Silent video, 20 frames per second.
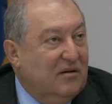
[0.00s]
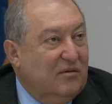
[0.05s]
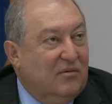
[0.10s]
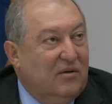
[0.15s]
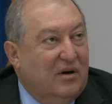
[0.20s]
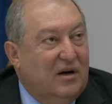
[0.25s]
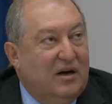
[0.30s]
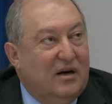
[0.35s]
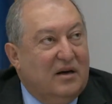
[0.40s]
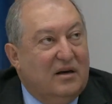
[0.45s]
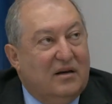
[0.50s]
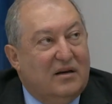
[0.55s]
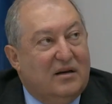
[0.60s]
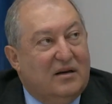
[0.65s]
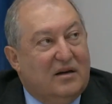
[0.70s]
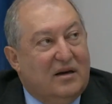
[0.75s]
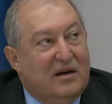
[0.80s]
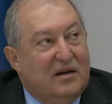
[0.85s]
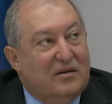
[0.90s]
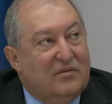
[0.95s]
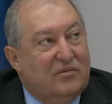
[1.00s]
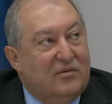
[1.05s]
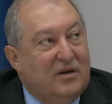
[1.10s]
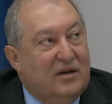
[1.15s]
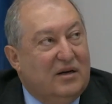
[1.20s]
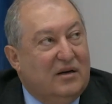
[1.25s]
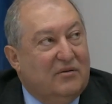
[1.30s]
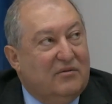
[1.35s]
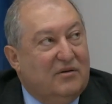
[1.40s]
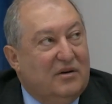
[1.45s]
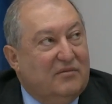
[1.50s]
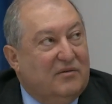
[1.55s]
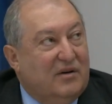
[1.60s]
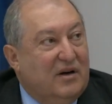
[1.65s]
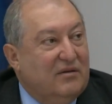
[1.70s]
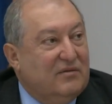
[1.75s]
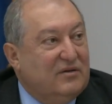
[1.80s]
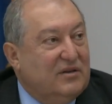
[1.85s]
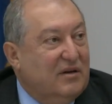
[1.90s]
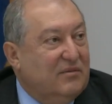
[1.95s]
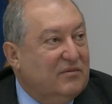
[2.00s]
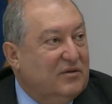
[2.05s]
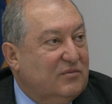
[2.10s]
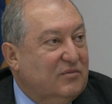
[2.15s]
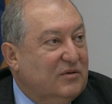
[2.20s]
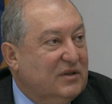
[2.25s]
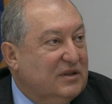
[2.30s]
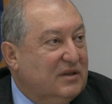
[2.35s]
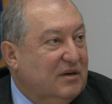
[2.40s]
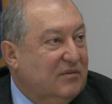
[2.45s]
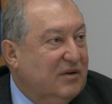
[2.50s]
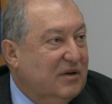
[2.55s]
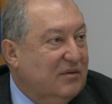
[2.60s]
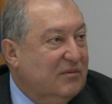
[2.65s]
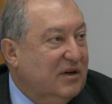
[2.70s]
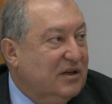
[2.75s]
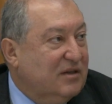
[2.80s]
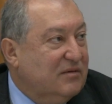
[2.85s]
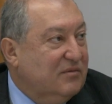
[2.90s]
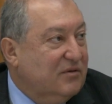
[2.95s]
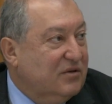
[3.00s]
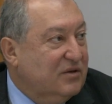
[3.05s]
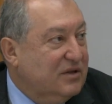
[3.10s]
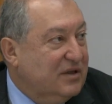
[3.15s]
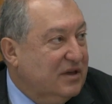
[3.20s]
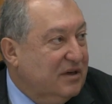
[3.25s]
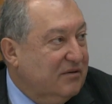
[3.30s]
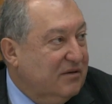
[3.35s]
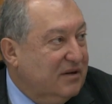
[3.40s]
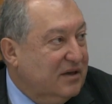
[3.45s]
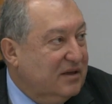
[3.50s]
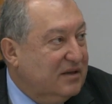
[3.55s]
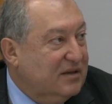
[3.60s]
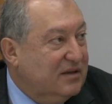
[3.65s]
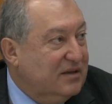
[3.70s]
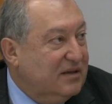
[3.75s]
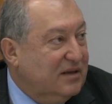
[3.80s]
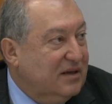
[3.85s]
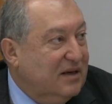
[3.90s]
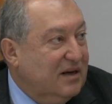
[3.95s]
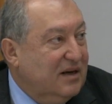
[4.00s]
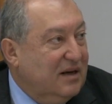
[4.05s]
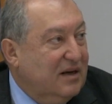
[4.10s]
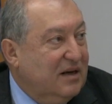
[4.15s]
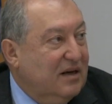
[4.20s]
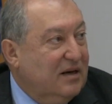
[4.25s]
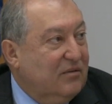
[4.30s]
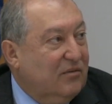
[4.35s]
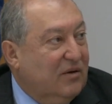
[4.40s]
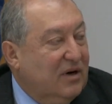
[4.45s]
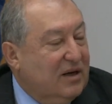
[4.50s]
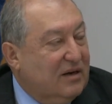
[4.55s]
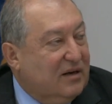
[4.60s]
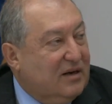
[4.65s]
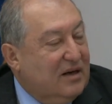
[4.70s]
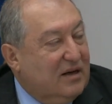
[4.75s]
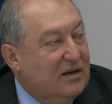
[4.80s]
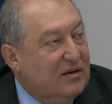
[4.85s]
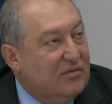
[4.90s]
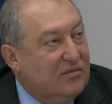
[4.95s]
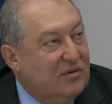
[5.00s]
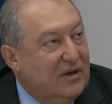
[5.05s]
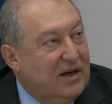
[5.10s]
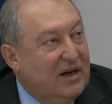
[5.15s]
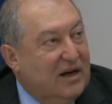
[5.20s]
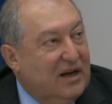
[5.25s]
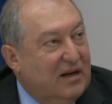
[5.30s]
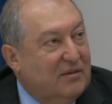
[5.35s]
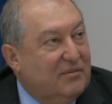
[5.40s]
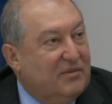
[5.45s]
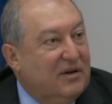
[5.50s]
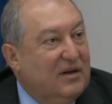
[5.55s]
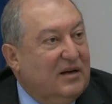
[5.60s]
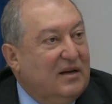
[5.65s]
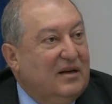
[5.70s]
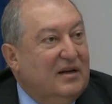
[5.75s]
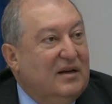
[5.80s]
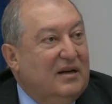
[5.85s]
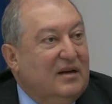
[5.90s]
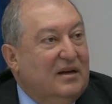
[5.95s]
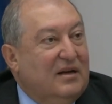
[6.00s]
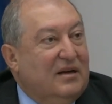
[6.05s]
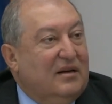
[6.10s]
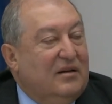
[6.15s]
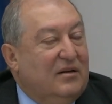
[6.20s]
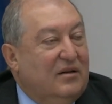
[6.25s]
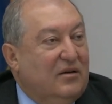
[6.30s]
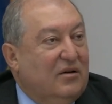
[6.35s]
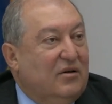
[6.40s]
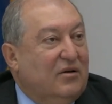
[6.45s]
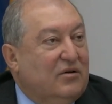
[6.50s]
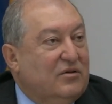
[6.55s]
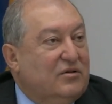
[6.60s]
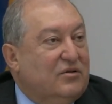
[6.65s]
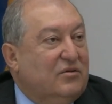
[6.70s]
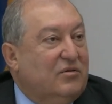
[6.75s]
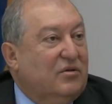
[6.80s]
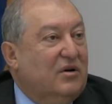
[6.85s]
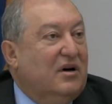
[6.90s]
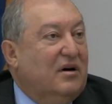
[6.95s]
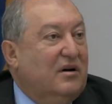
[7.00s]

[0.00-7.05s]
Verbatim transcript: Why can't we revive some, something much more serious? And why can't we help those who